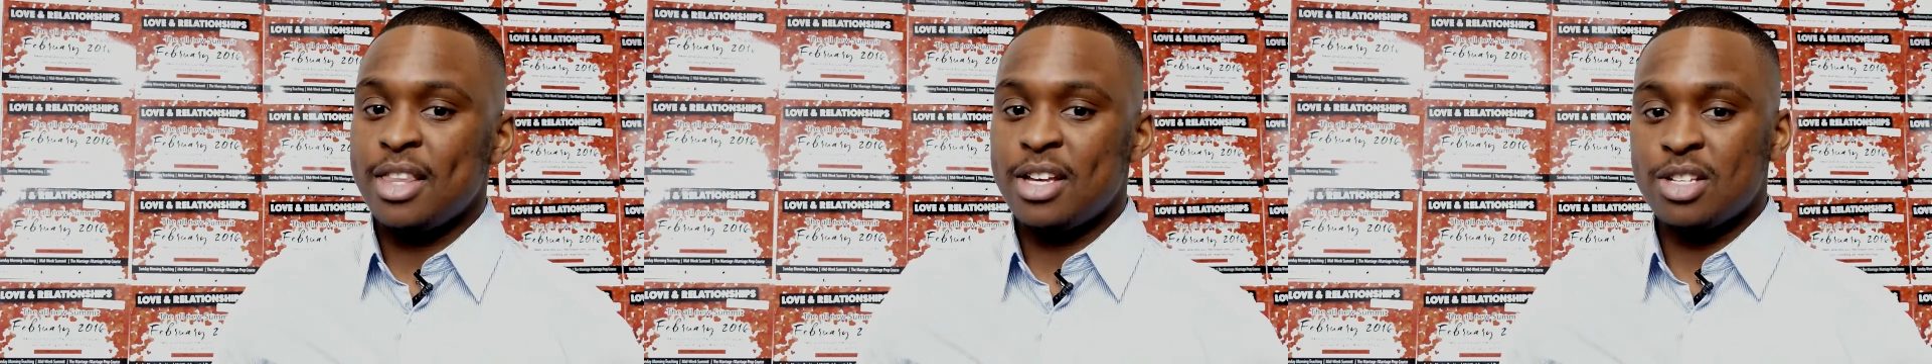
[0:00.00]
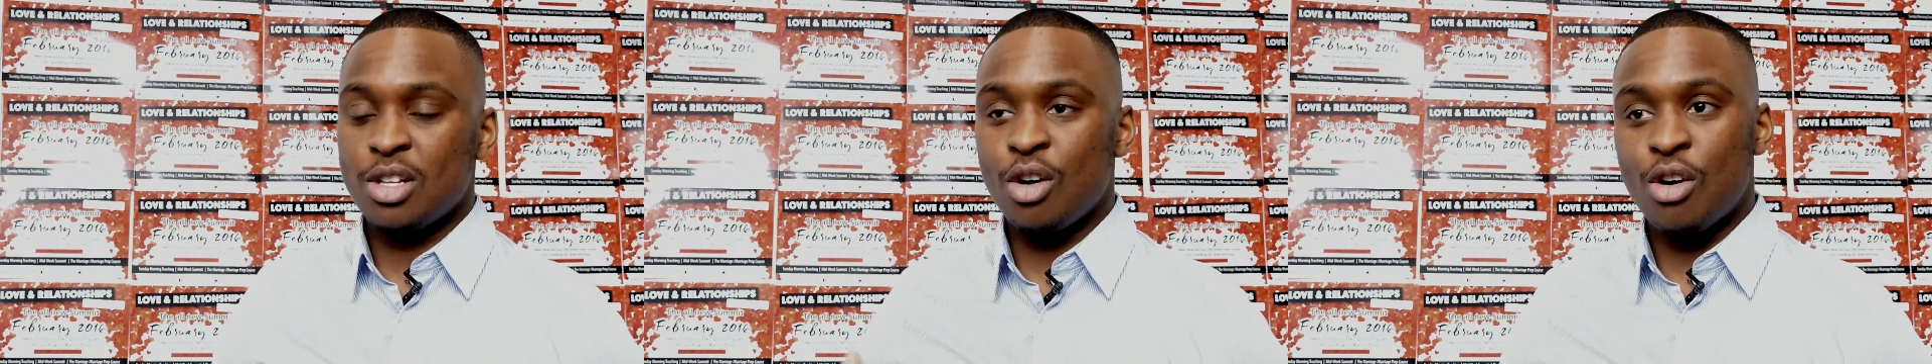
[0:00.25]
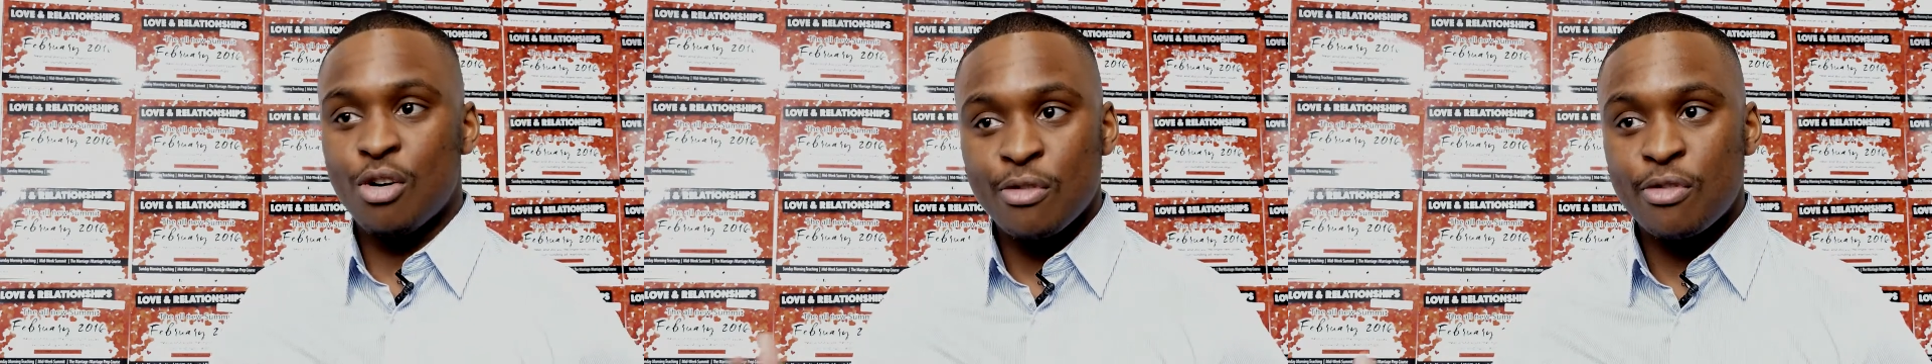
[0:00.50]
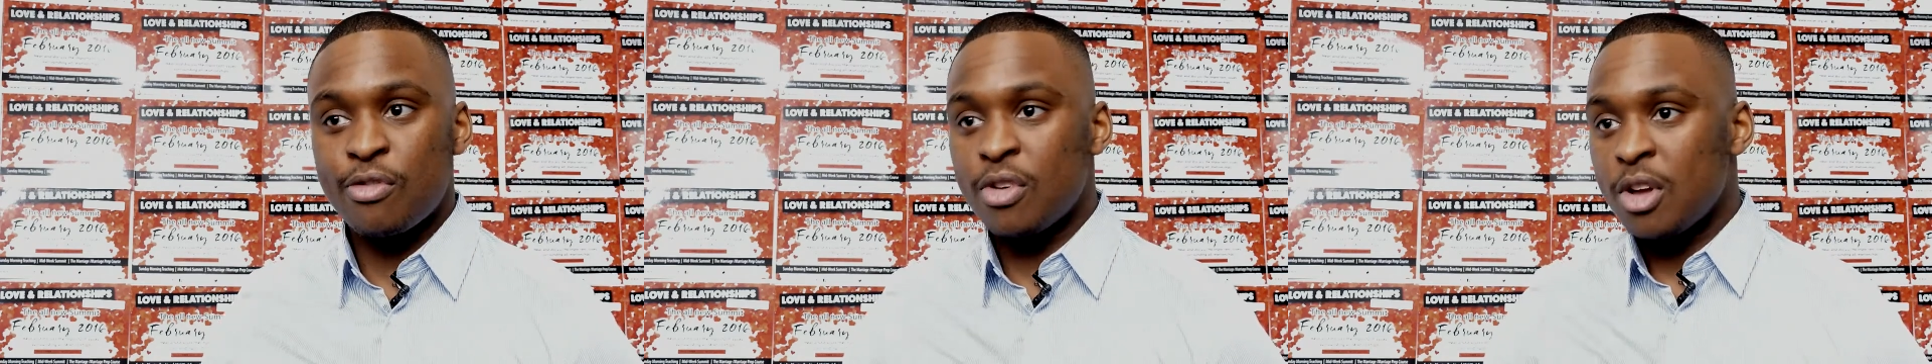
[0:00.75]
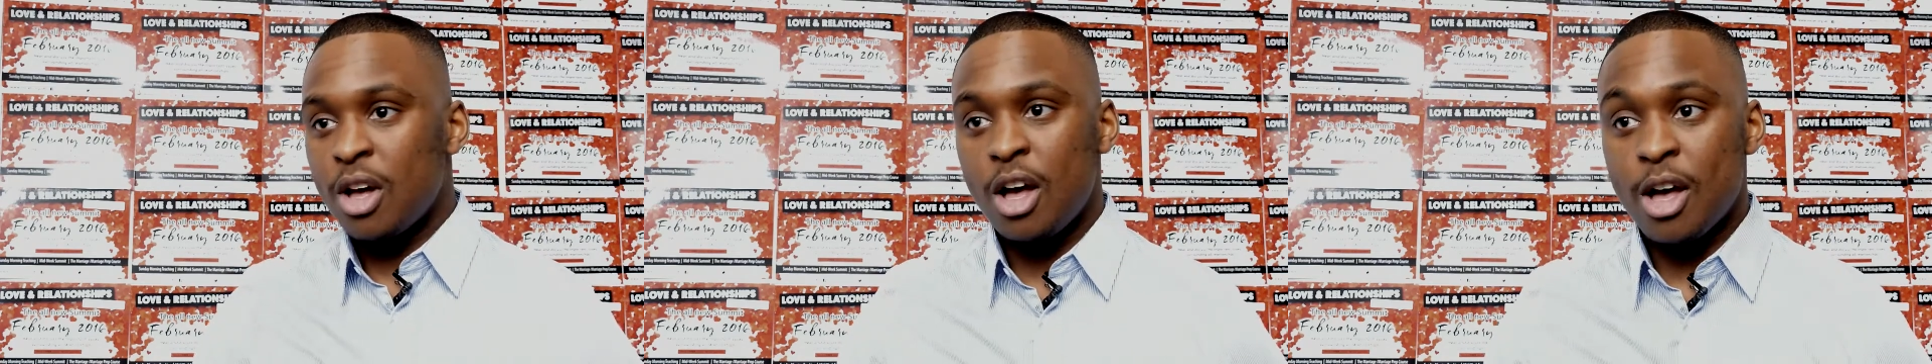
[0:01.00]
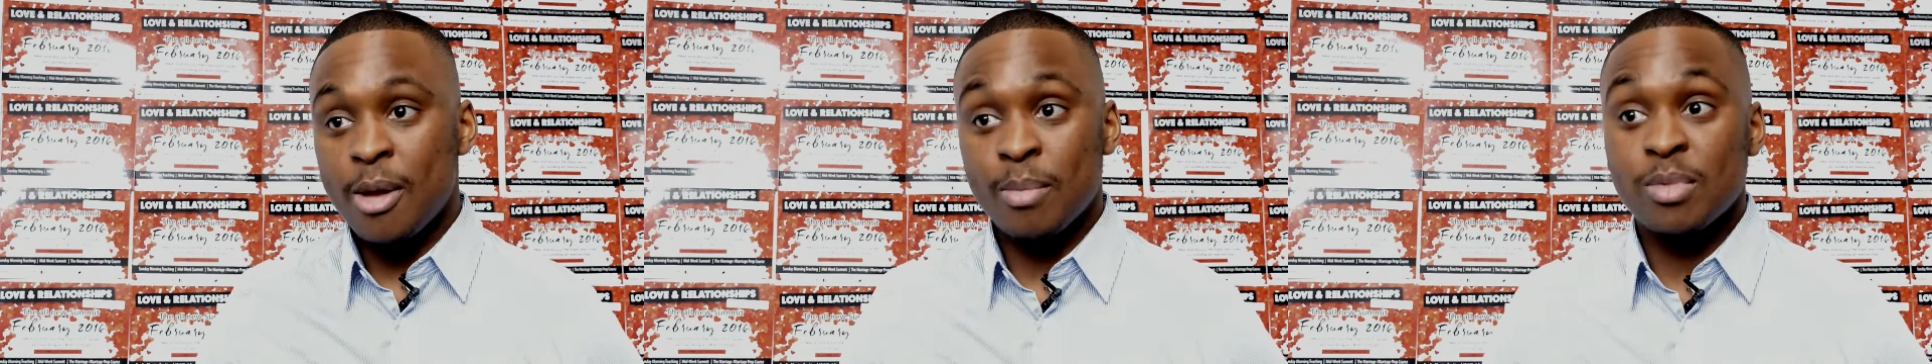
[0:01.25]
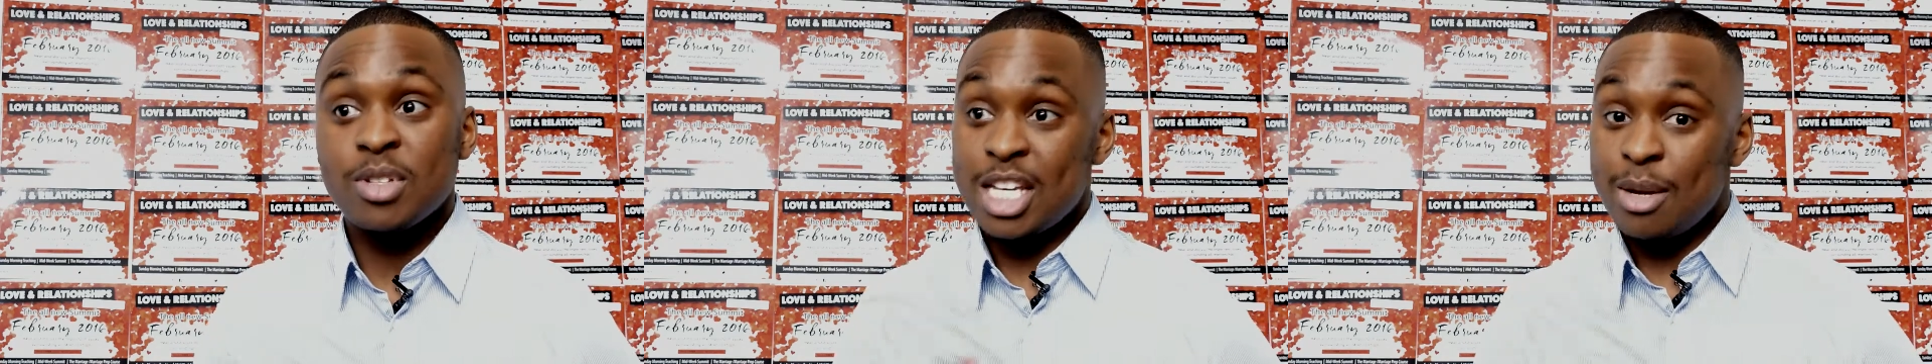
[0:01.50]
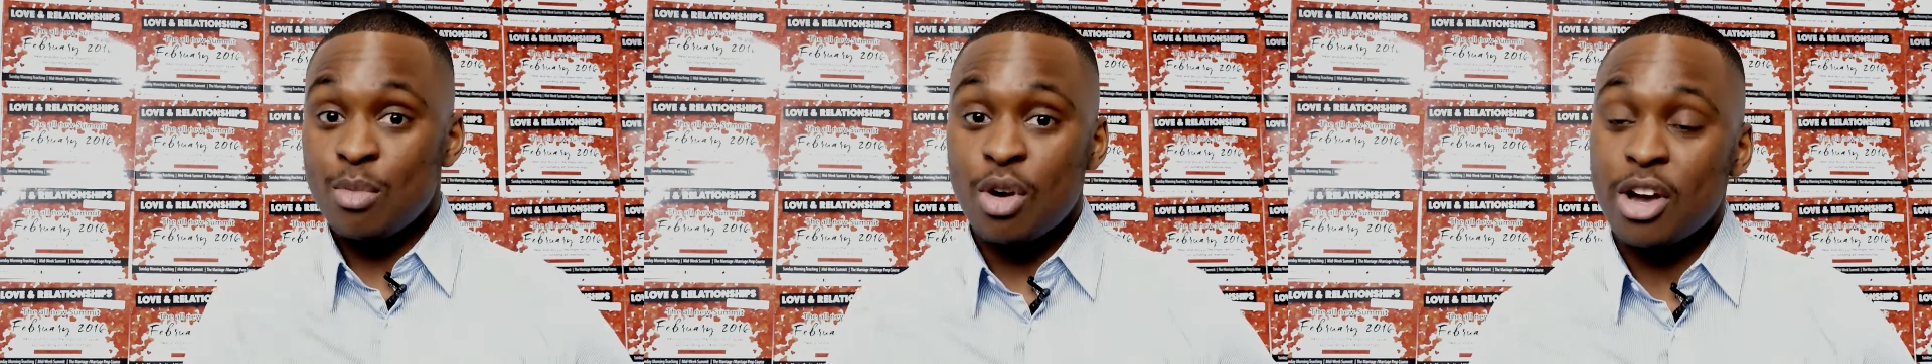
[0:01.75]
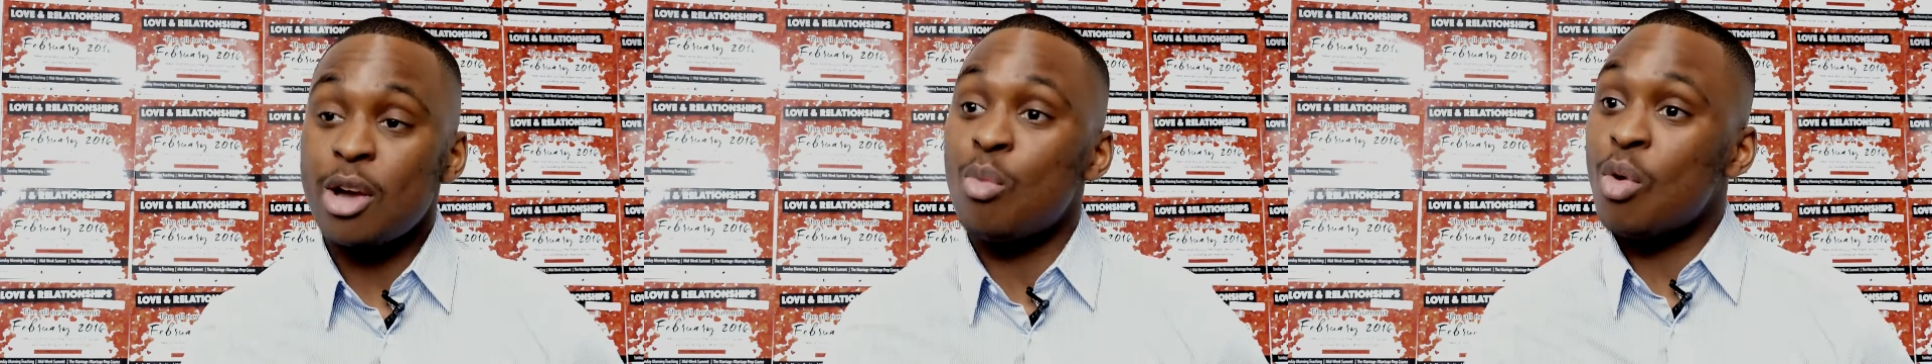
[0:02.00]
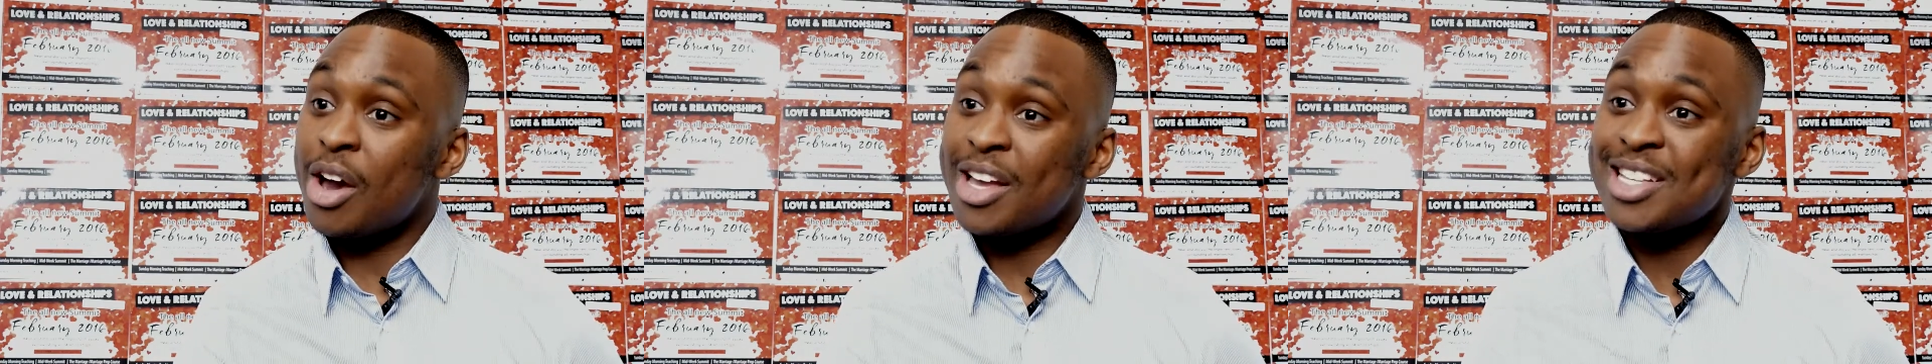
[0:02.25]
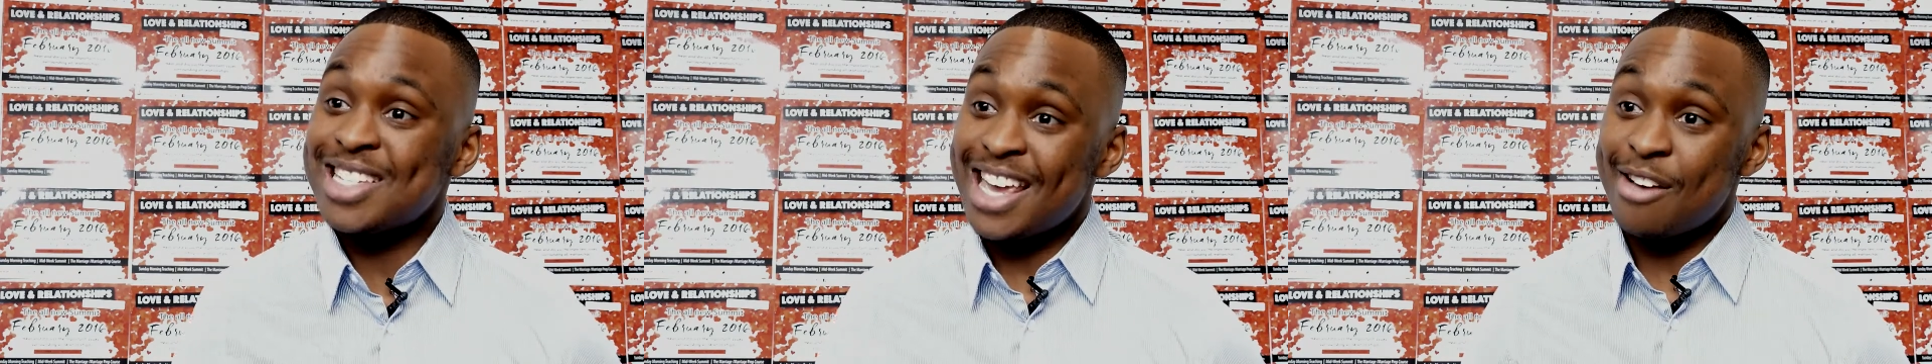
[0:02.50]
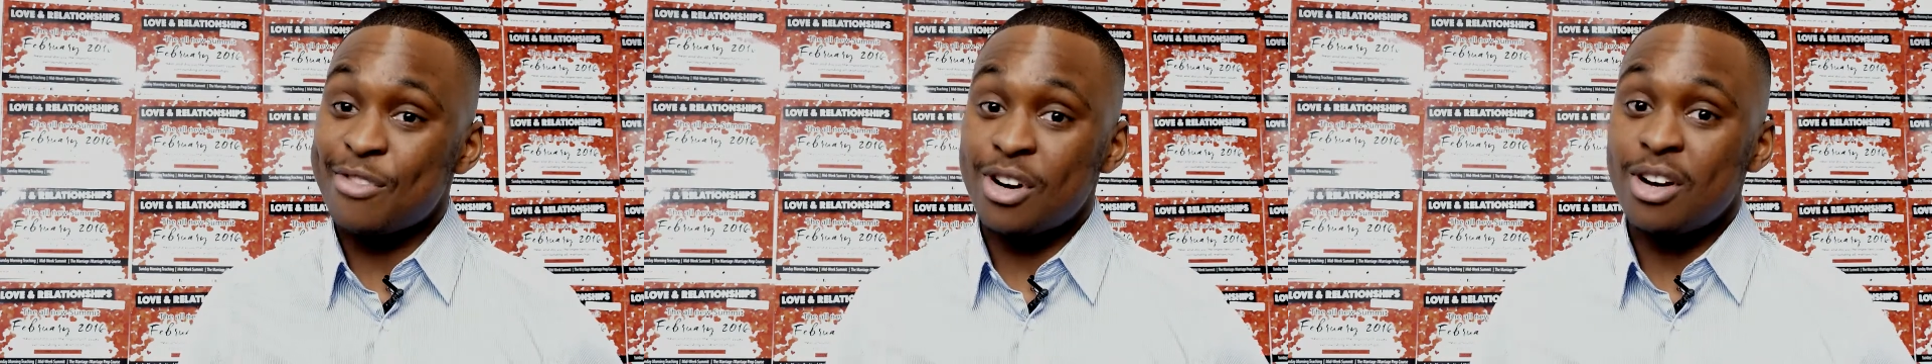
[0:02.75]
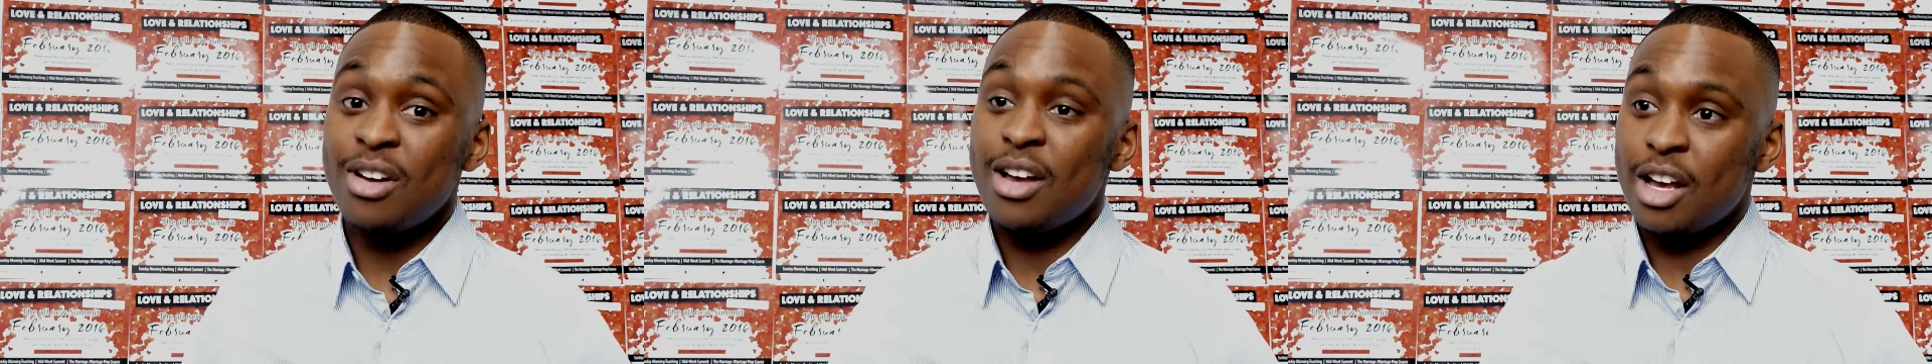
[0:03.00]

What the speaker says: there's a lot of teamwork and working together